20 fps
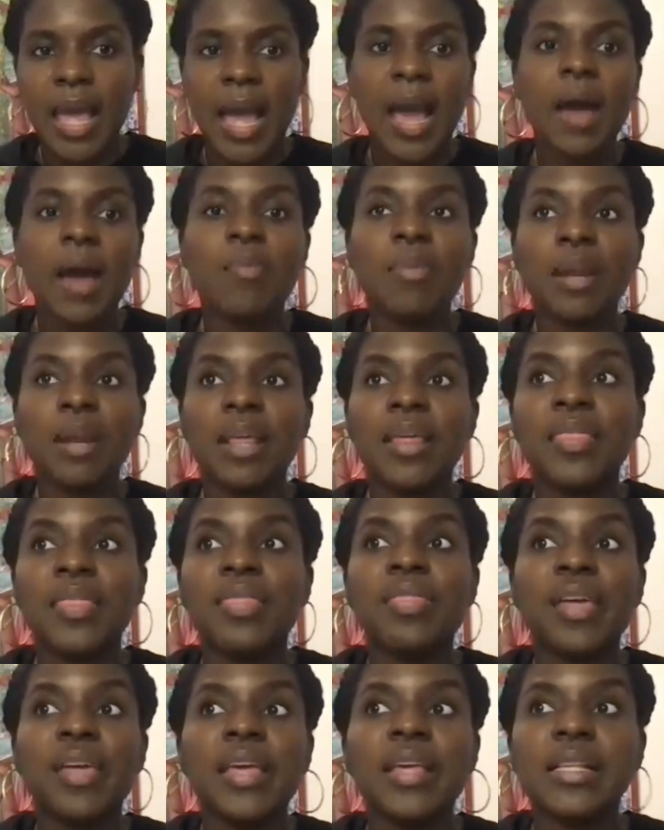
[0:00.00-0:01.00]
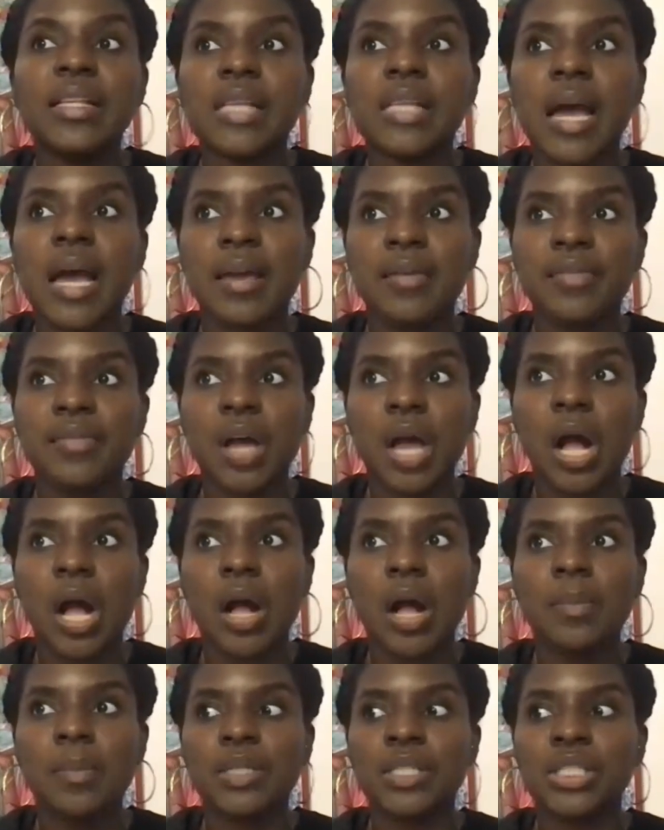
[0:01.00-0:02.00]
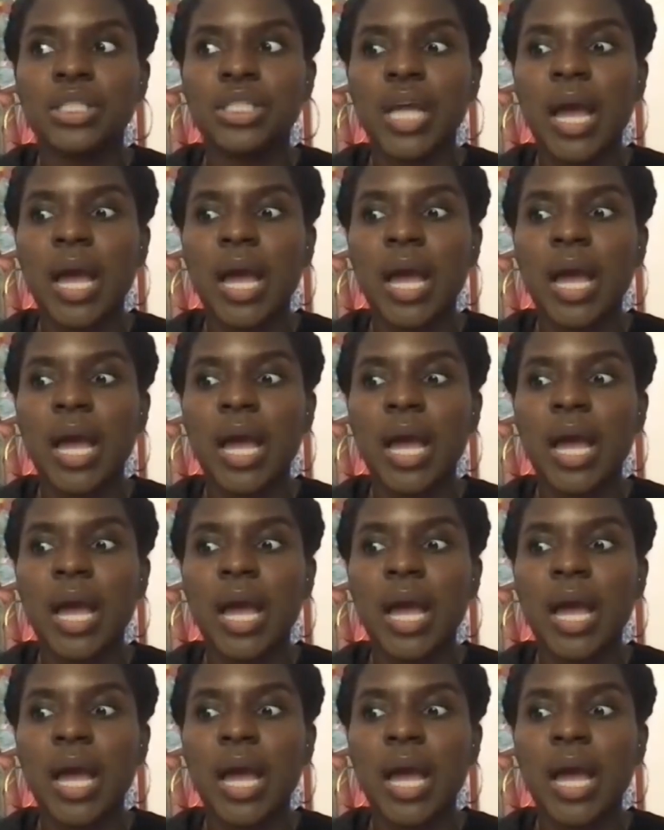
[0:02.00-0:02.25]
how many things I have accomplished,